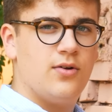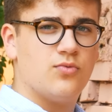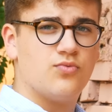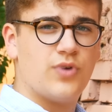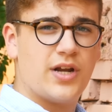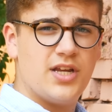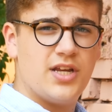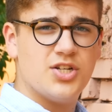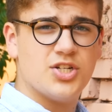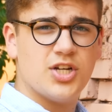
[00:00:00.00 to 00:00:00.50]

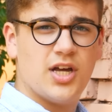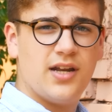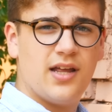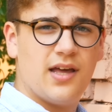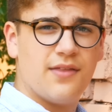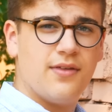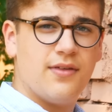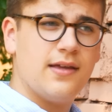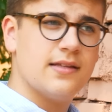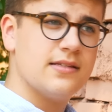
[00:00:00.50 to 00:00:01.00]
range on
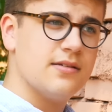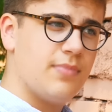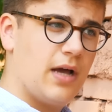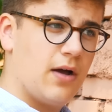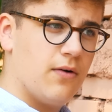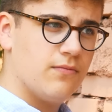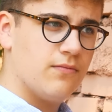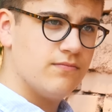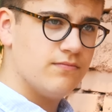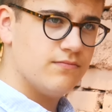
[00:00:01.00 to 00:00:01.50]
it. I think it's
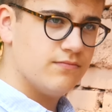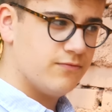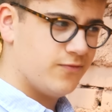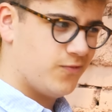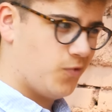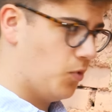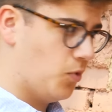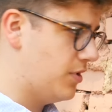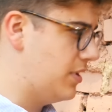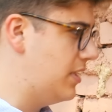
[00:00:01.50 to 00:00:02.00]
about
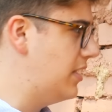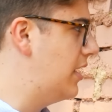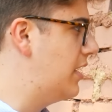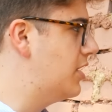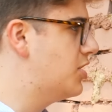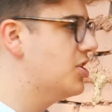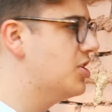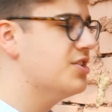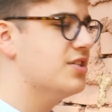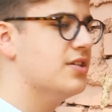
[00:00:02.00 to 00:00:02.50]
14
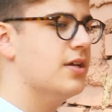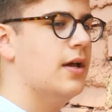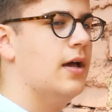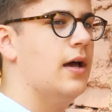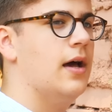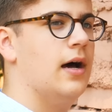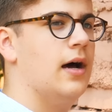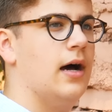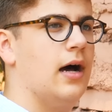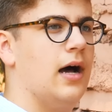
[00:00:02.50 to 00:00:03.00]
inches,
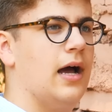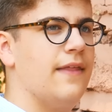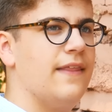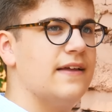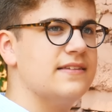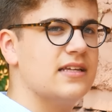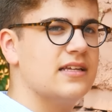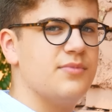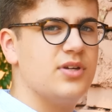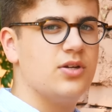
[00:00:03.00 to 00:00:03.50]
and
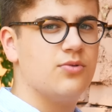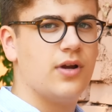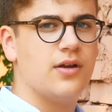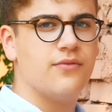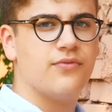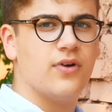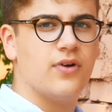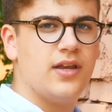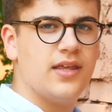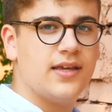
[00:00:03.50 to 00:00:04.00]
that's going to be
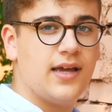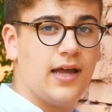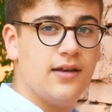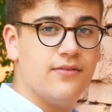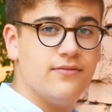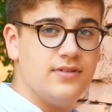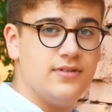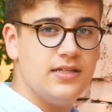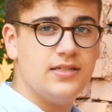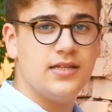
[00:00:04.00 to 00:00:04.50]
great for any kind
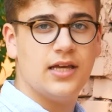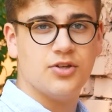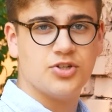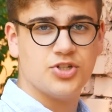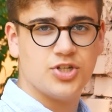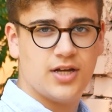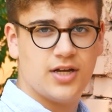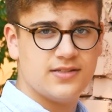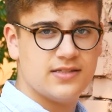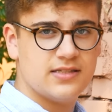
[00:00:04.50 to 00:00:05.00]
of detail
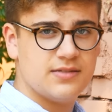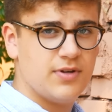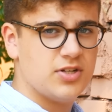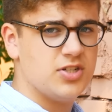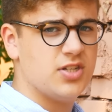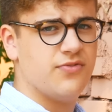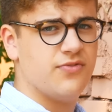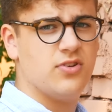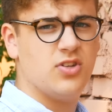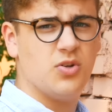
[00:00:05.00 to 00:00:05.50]
shots,
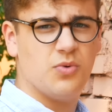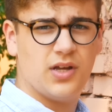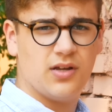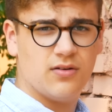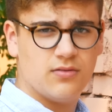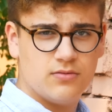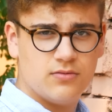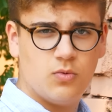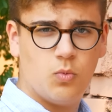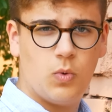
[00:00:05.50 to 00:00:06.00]
especially if you're
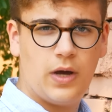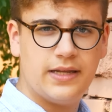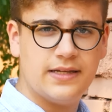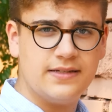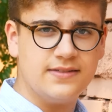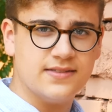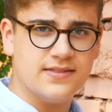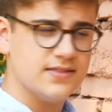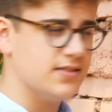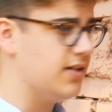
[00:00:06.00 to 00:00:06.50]
doing
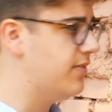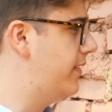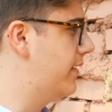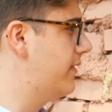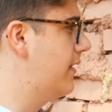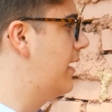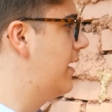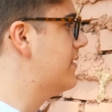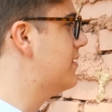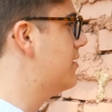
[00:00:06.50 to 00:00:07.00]
weddings and stuff
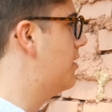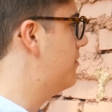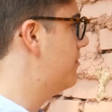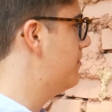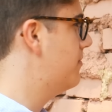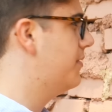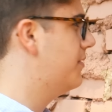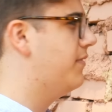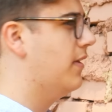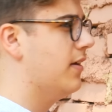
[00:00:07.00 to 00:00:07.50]
like that. So
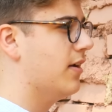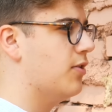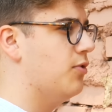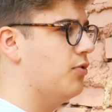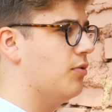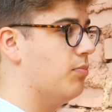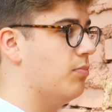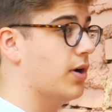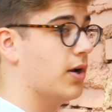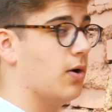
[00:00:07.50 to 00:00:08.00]
we found a
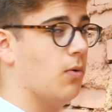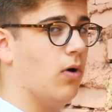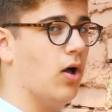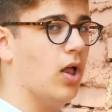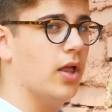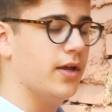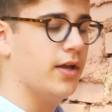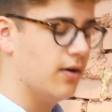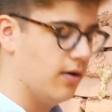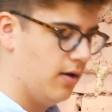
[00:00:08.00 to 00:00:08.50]
cool brick
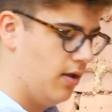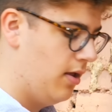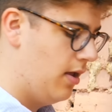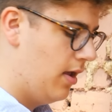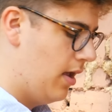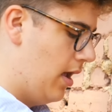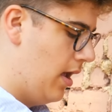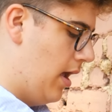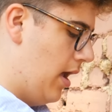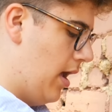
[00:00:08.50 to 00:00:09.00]
wall here,
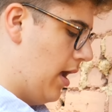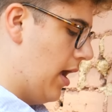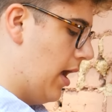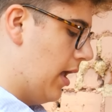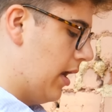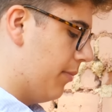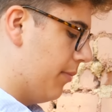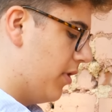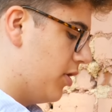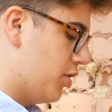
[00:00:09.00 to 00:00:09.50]

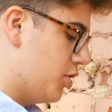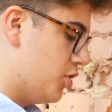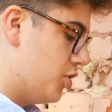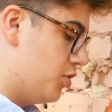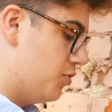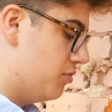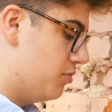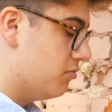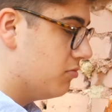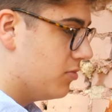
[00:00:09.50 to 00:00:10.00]
and I'm going to
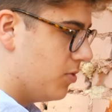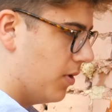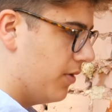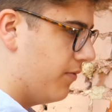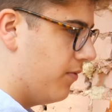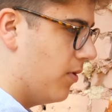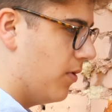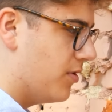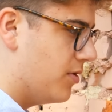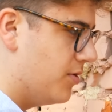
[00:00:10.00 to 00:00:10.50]
shoot
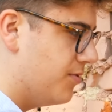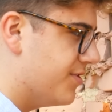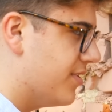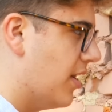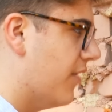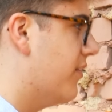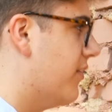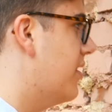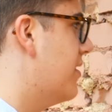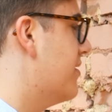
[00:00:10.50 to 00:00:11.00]

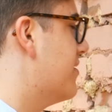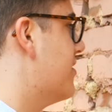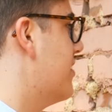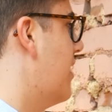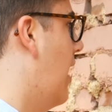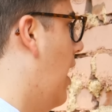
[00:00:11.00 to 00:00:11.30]
24-270 and see